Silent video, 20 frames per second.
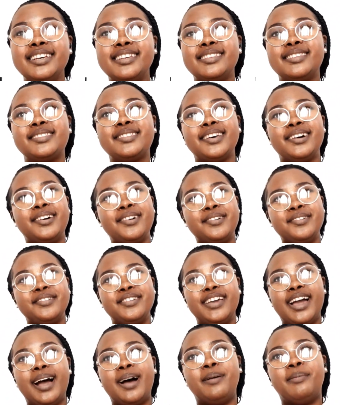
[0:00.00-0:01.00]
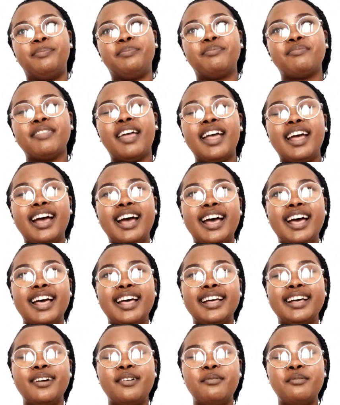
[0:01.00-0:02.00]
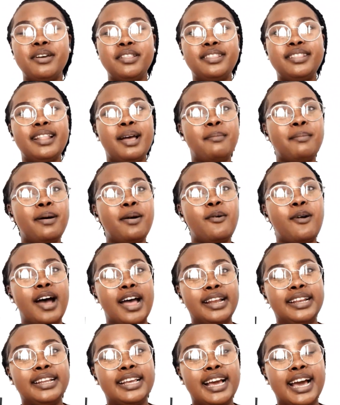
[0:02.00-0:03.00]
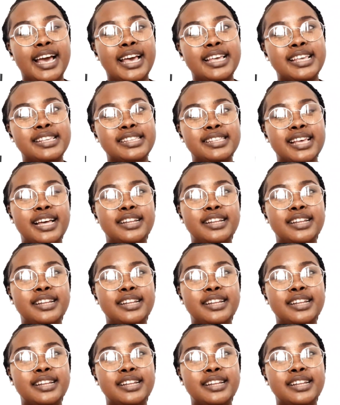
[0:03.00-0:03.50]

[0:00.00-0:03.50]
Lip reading: So yeah, with number one, guys,